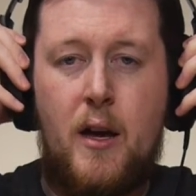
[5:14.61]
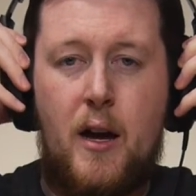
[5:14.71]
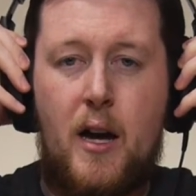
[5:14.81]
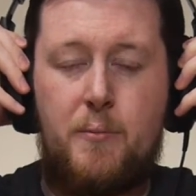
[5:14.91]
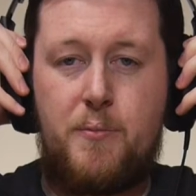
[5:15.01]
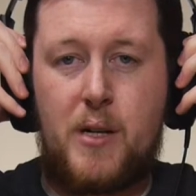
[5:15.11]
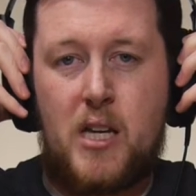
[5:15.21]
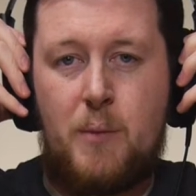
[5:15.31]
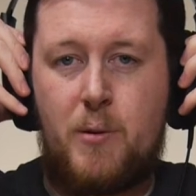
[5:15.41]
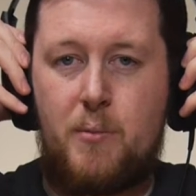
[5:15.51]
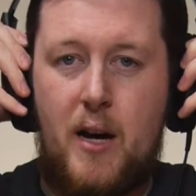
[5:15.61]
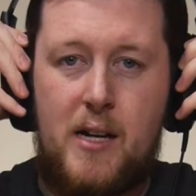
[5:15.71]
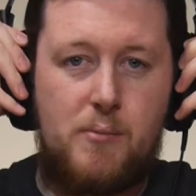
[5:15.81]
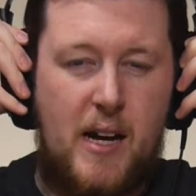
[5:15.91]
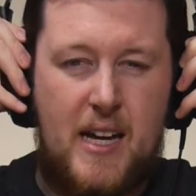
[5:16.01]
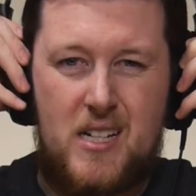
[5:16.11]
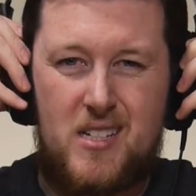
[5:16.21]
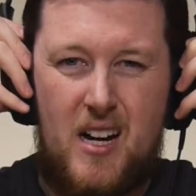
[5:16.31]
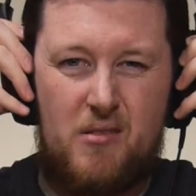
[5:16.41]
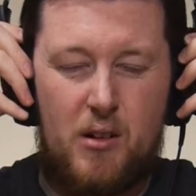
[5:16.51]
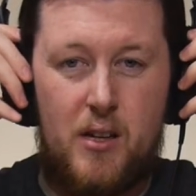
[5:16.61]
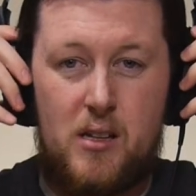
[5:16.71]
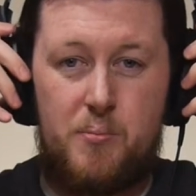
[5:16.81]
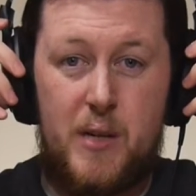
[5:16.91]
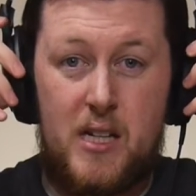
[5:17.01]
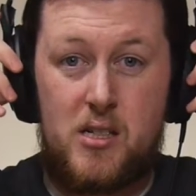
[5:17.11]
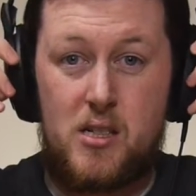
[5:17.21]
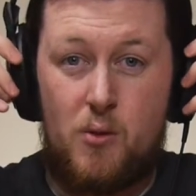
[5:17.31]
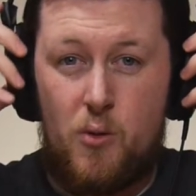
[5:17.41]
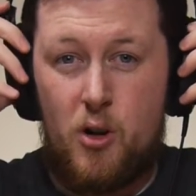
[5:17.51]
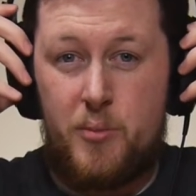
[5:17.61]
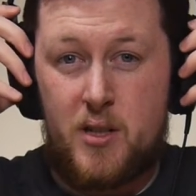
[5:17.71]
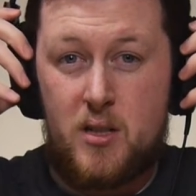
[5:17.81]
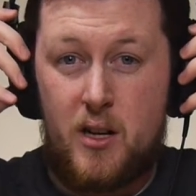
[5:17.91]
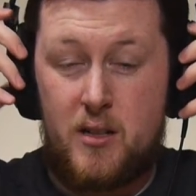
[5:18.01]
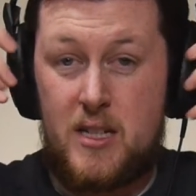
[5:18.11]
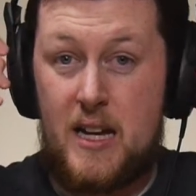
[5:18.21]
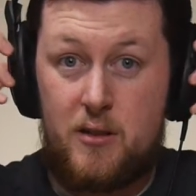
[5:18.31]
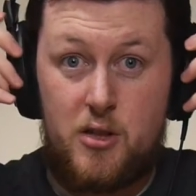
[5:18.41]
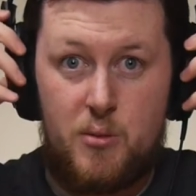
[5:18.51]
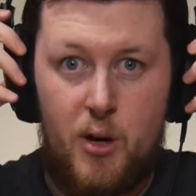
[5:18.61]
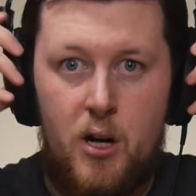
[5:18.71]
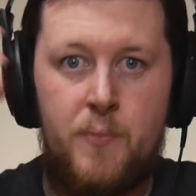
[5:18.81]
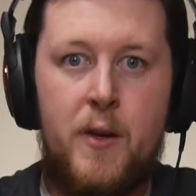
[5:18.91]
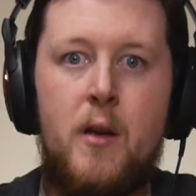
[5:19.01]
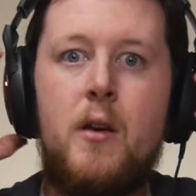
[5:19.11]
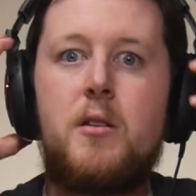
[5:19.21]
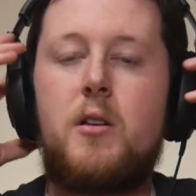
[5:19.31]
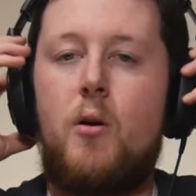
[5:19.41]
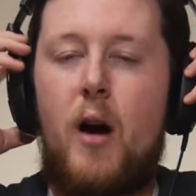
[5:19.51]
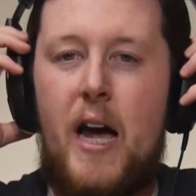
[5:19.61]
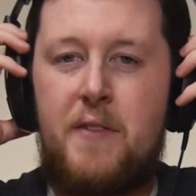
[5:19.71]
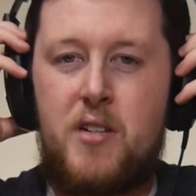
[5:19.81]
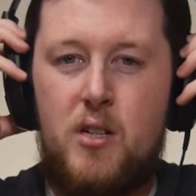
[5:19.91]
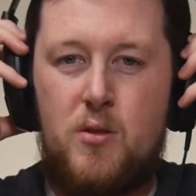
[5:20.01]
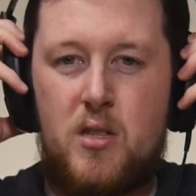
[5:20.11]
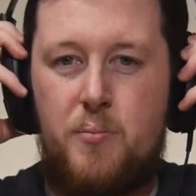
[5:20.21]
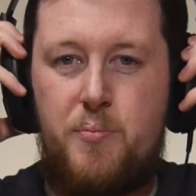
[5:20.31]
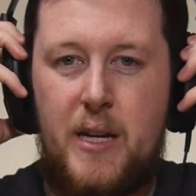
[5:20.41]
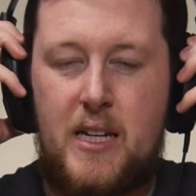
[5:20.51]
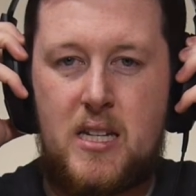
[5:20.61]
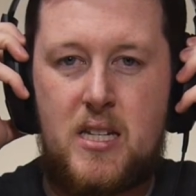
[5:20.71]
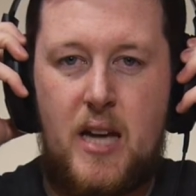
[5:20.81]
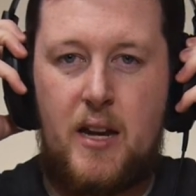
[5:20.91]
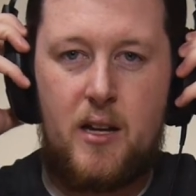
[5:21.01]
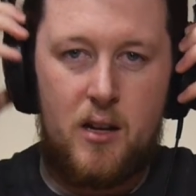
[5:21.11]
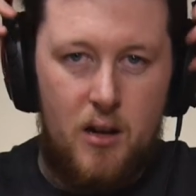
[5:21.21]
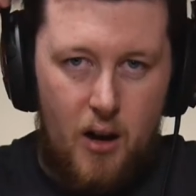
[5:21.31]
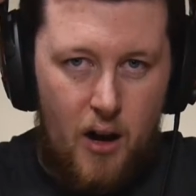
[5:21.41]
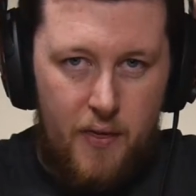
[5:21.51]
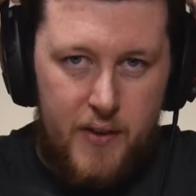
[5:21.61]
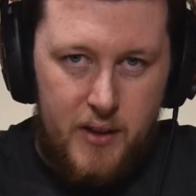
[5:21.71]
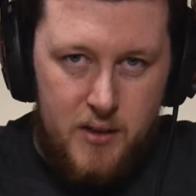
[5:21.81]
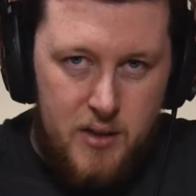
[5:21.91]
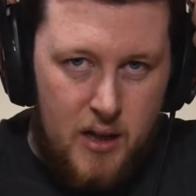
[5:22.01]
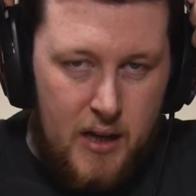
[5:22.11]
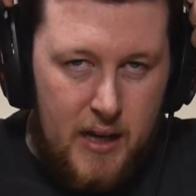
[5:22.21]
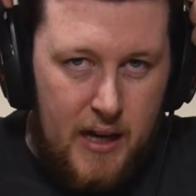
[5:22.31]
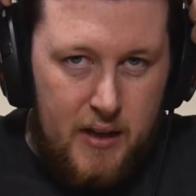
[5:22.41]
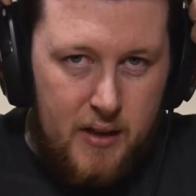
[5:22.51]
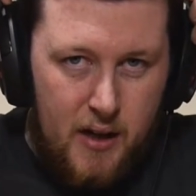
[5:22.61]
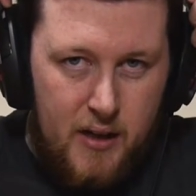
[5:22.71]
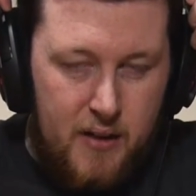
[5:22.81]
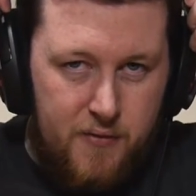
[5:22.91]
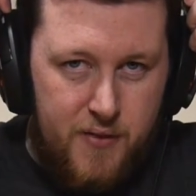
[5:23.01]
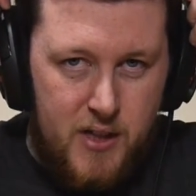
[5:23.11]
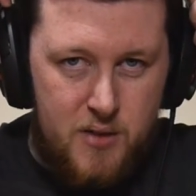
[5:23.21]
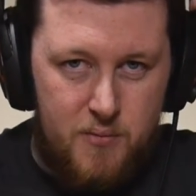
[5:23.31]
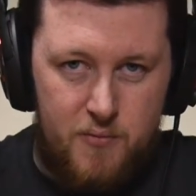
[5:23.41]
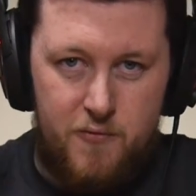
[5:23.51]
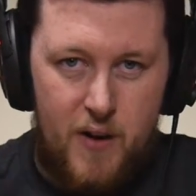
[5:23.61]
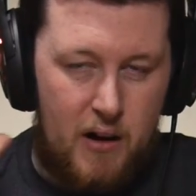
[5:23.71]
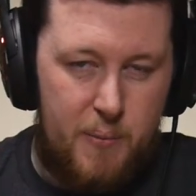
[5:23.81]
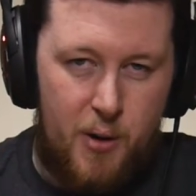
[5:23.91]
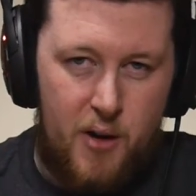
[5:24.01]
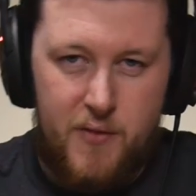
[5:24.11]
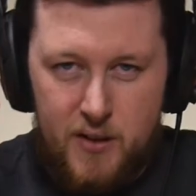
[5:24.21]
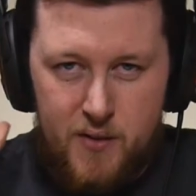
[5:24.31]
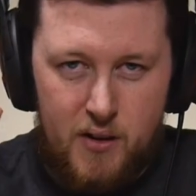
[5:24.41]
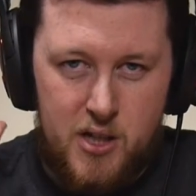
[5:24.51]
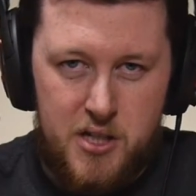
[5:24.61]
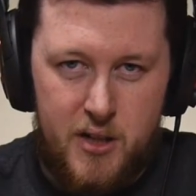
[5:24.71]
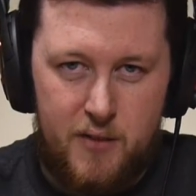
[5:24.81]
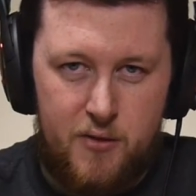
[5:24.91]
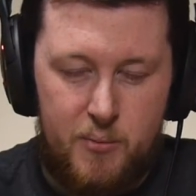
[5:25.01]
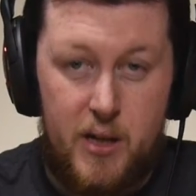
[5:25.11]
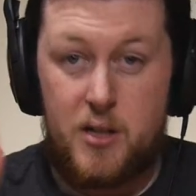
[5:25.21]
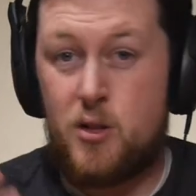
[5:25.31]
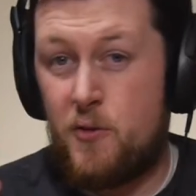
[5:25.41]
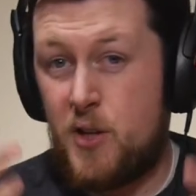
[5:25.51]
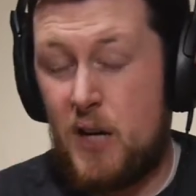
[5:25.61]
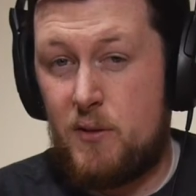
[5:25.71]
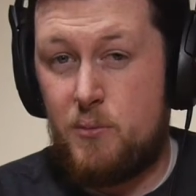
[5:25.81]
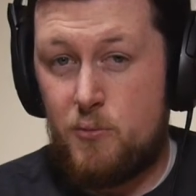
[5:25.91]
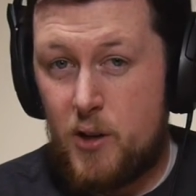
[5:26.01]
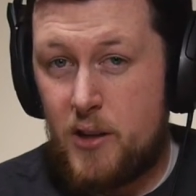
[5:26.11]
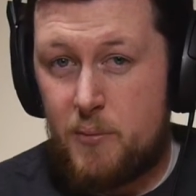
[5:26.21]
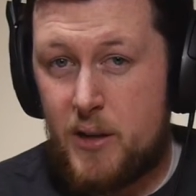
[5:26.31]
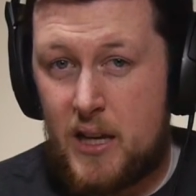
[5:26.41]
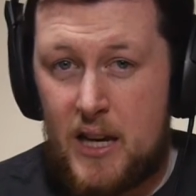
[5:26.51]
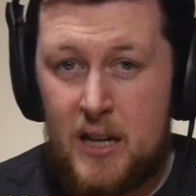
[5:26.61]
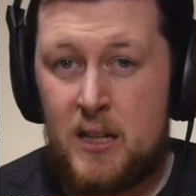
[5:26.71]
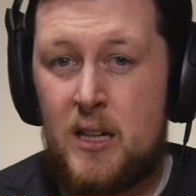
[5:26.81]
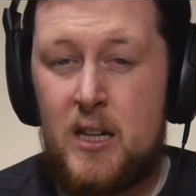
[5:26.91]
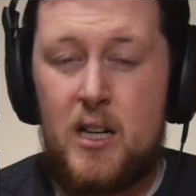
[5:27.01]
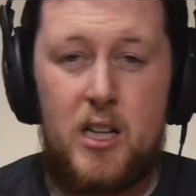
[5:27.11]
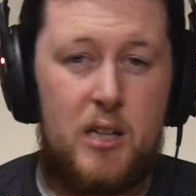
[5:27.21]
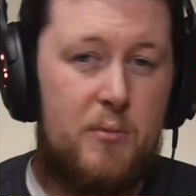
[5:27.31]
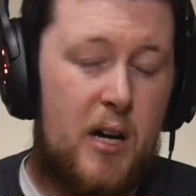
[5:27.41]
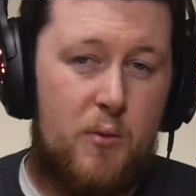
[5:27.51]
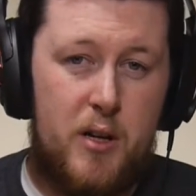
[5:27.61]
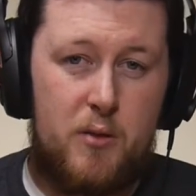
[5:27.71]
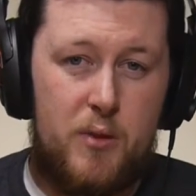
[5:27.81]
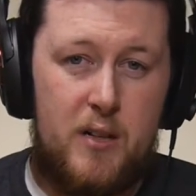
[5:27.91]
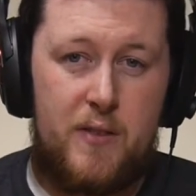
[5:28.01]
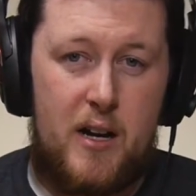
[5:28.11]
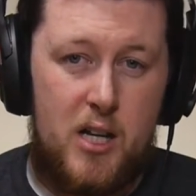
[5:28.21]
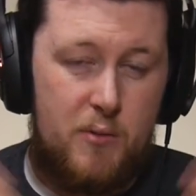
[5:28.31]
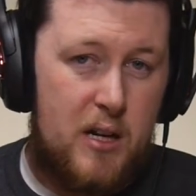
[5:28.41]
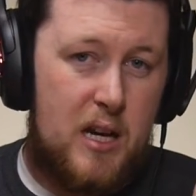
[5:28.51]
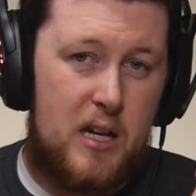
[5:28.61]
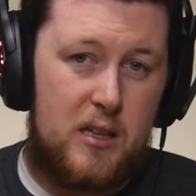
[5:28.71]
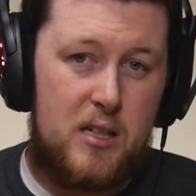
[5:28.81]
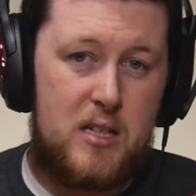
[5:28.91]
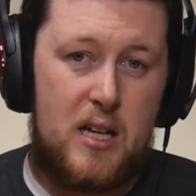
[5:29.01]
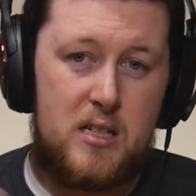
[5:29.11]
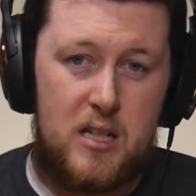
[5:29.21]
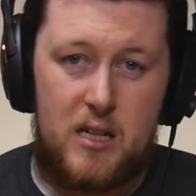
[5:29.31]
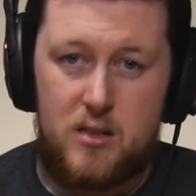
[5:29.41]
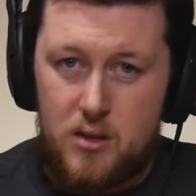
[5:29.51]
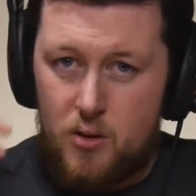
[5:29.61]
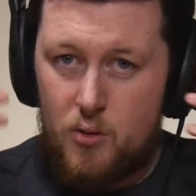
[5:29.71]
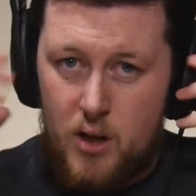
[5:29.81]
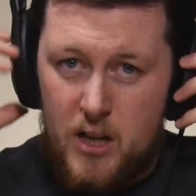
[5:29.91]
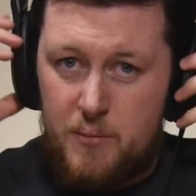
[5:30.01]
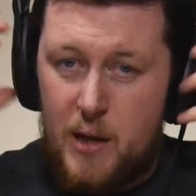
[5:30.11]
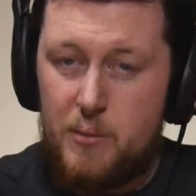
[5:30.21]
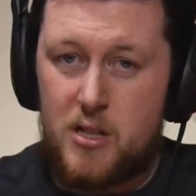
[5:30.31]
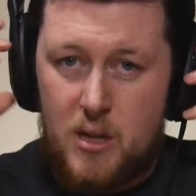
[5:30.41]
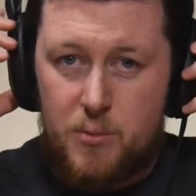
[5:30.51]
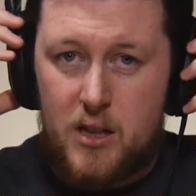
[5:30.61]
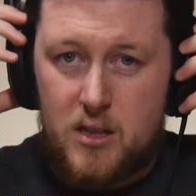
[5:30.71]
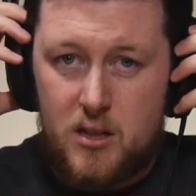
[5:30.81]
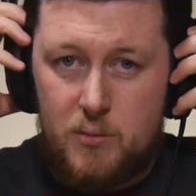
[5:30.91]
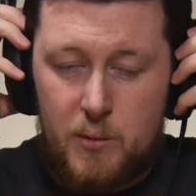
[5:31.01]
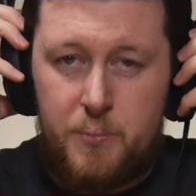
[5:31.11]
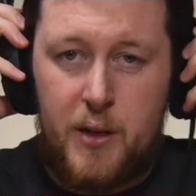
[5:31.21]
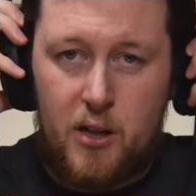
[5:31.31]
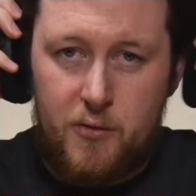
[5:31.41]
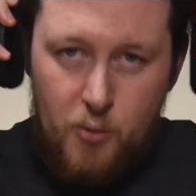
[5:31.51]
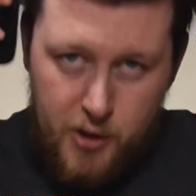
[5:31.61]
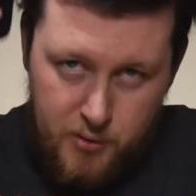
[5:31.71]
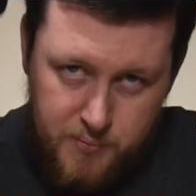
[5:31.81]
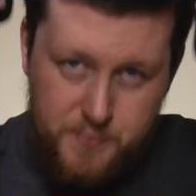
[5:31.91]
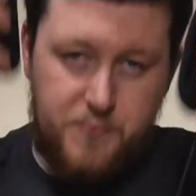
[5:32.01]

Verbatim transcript: Uh, but keep in mind, my head's not really the biggest in the world, but it's not exactly small. So I have to use the biggest setting on these, and uh, it fits very perfect, very snug for me. So if you have a really big head, you might want to reevaluate getting these headsets or uh, maybe something that's a little bit bigger for you.